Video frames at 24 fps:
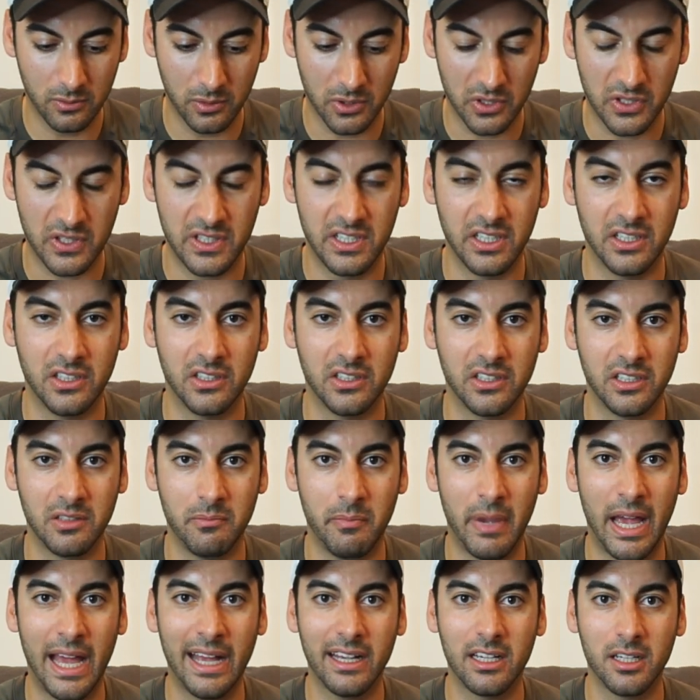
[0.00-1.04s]
We're still
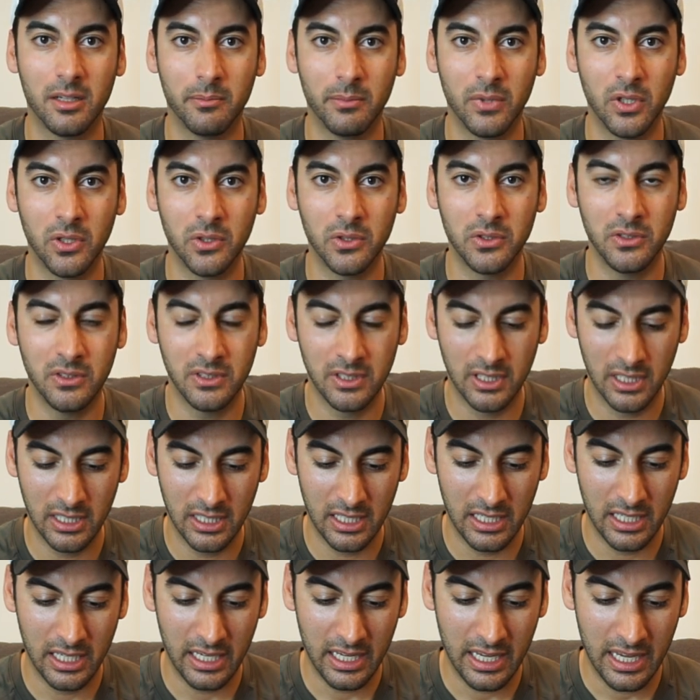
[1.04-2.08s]
in backup mode,
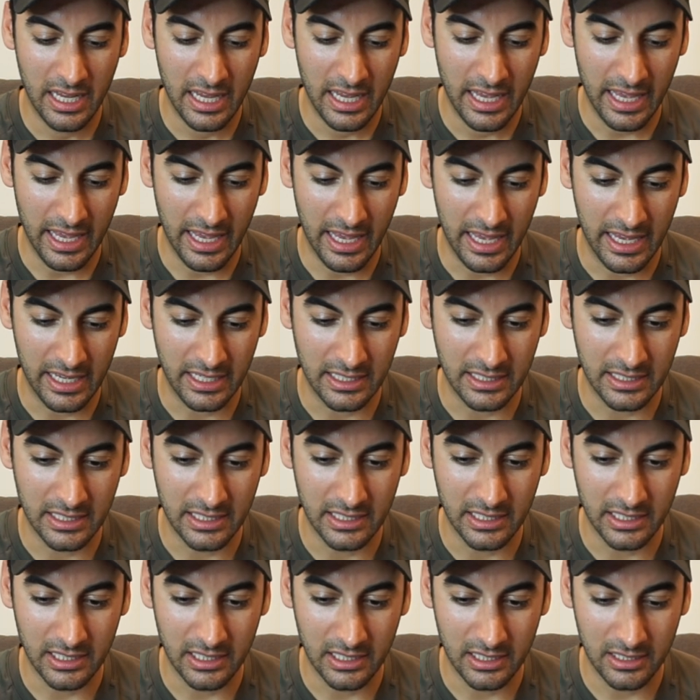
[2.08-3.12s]

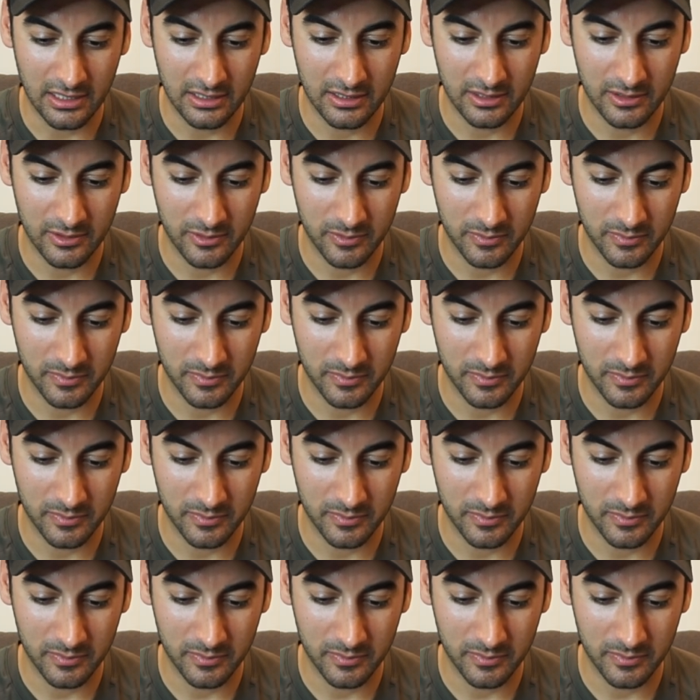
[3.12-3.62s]
and uh,